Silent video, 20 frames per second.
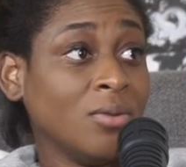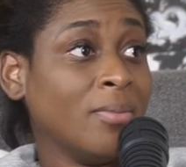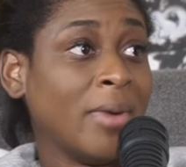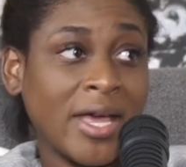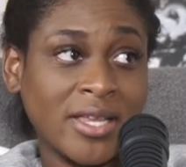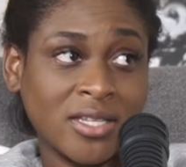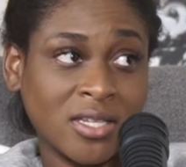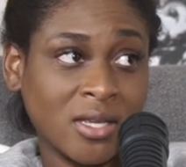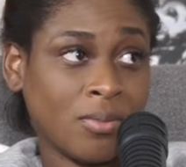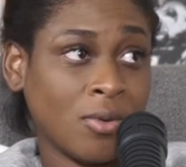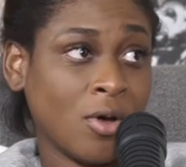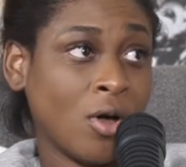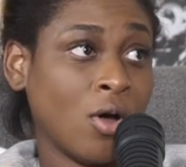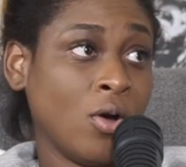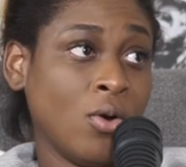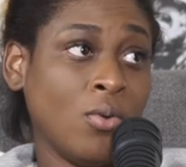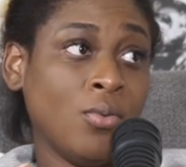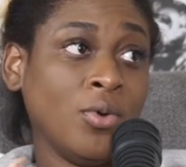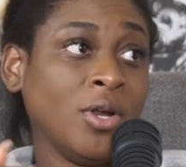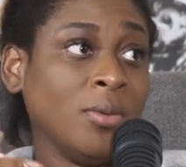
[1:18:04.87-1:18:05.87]

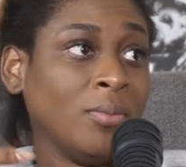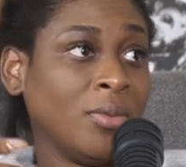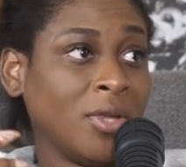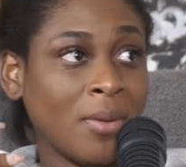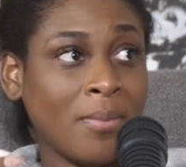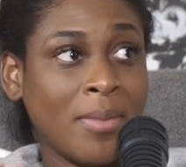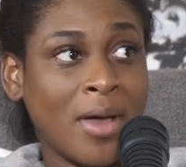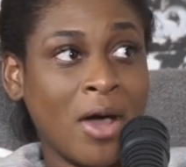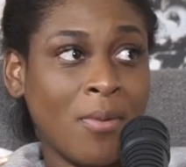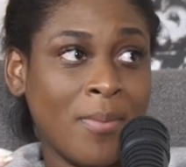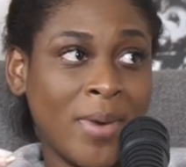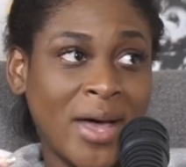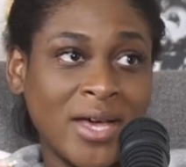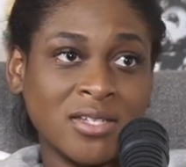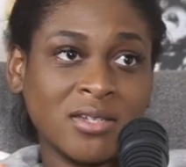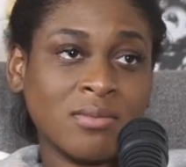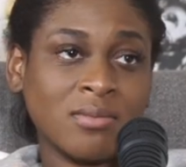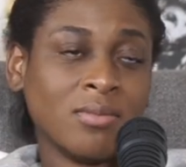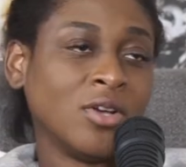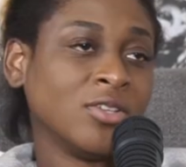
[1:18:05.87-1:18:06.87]
basketball, who wouldn't be about
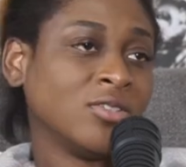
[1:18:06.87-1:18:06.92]
basketball.